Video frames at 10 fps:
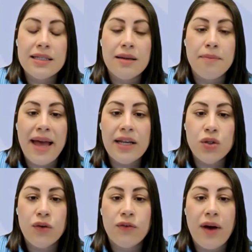to
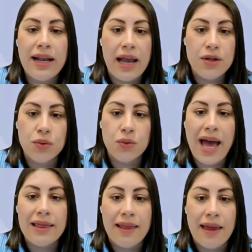manage your
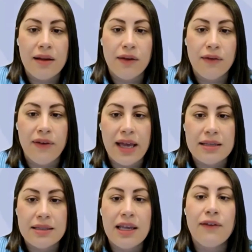financial and legal
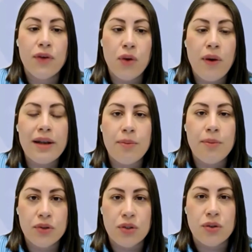affairs if you're
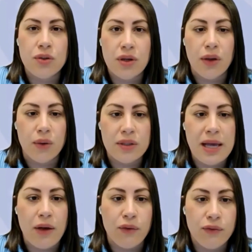unable to do so
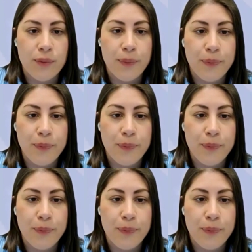yourself.